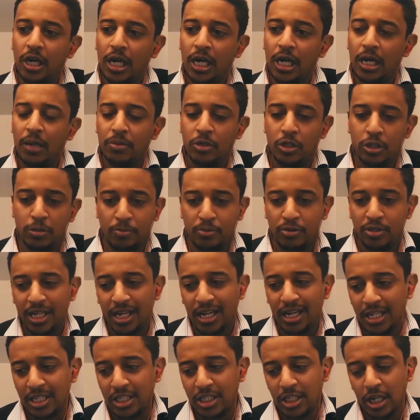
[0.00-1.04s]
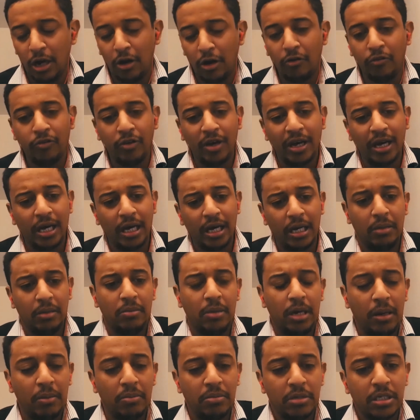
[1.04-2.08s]
just present itself
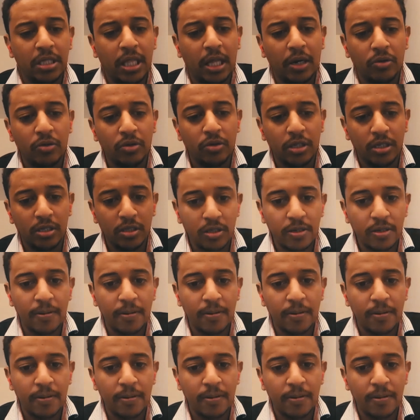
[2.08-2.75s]
to the audience.